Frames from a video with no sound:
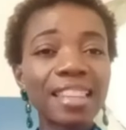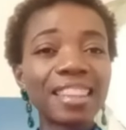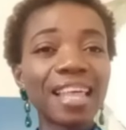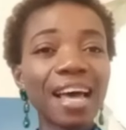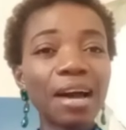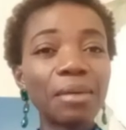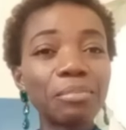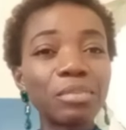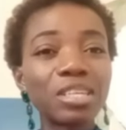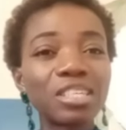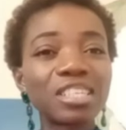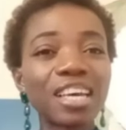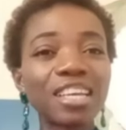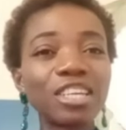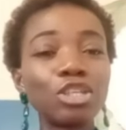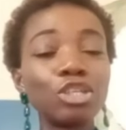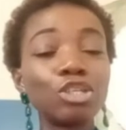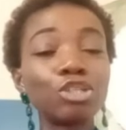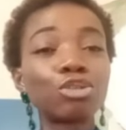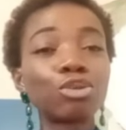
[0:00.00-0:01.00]
that means
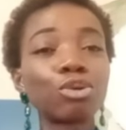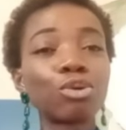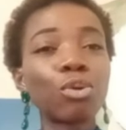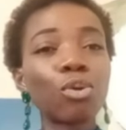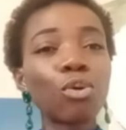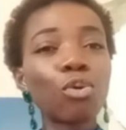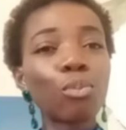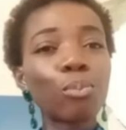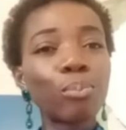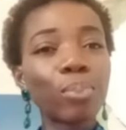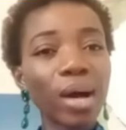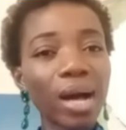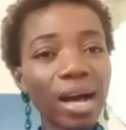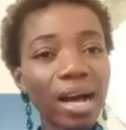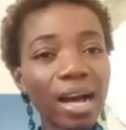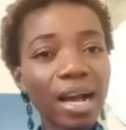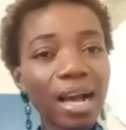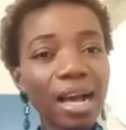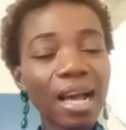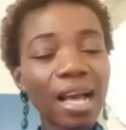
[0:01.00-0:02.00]
that you need to go
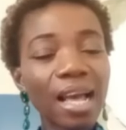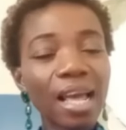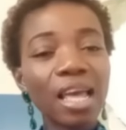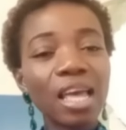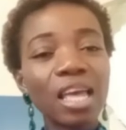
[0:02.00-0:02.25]
back